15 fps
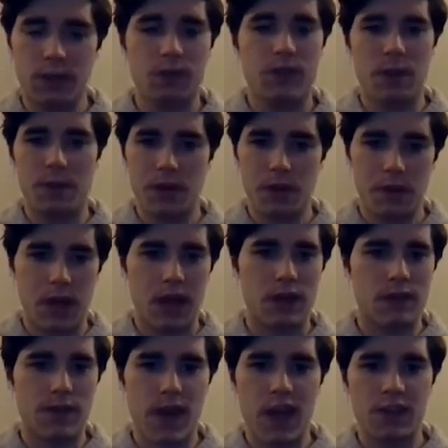He was able to locate
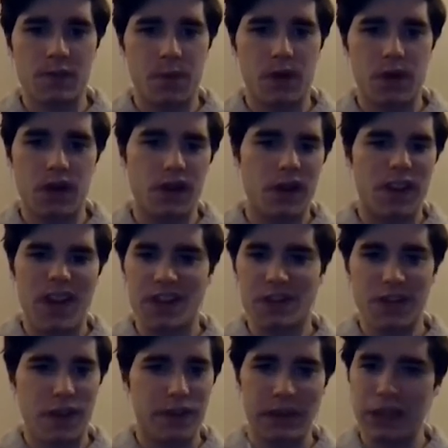his fastball, and then
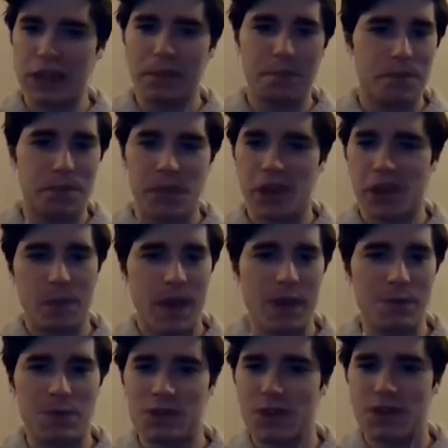suddenly the
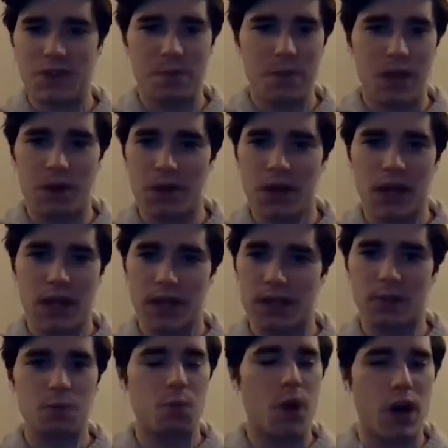command was
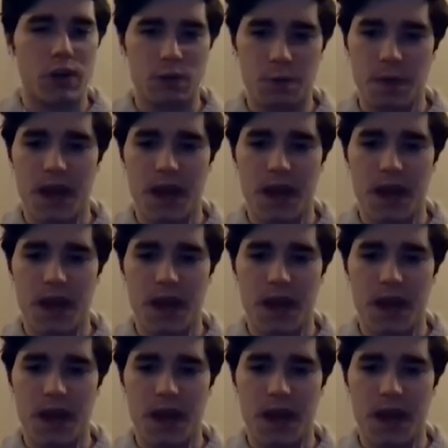disappearing. Walks were